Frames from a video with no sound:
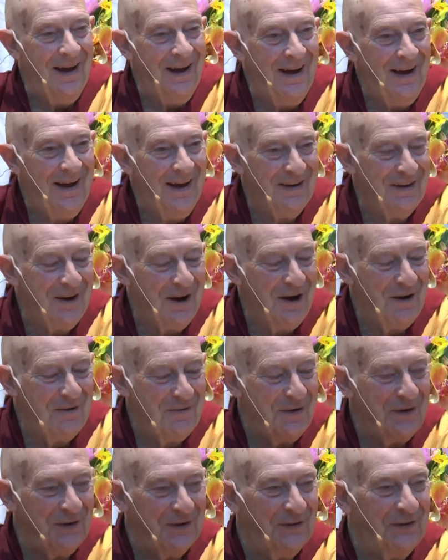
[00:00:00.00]
and I
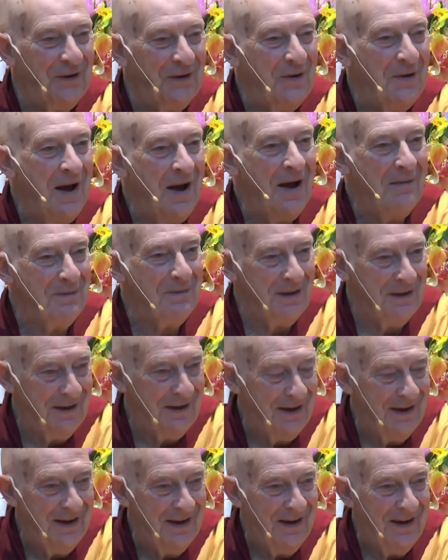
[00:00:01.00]
felt so happy.
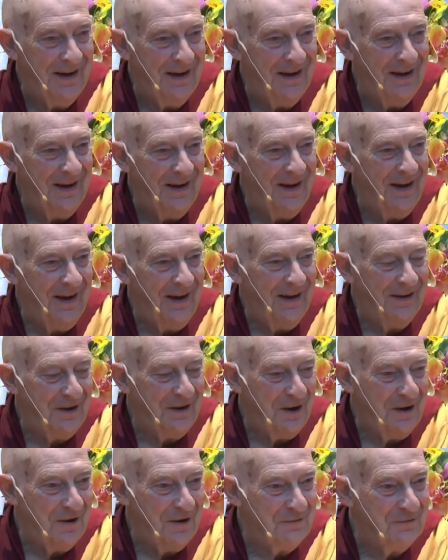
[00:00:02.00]
And
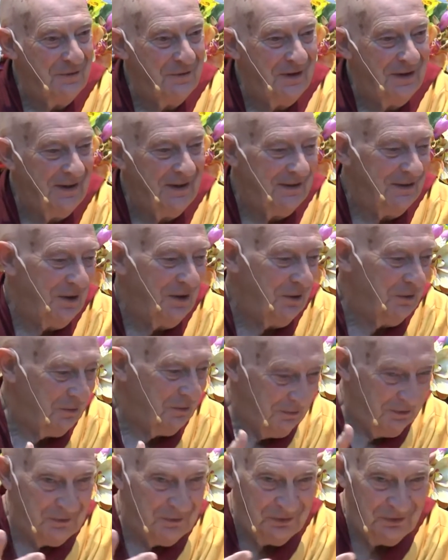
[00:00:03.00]
I really,
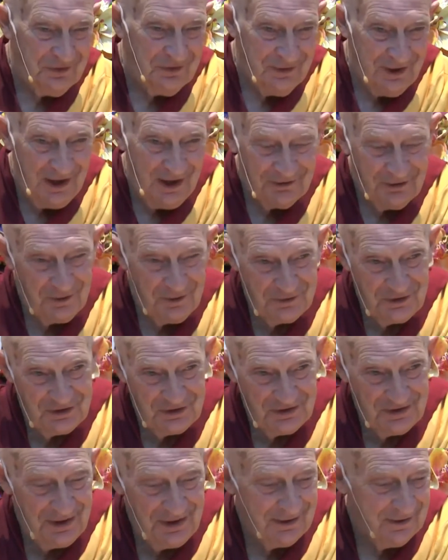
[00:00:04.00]
as I've just
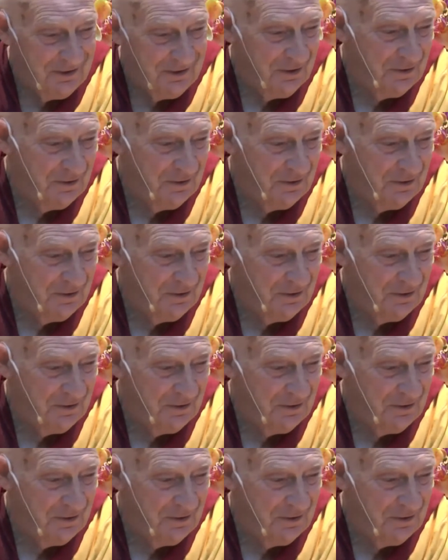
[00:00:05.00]
said,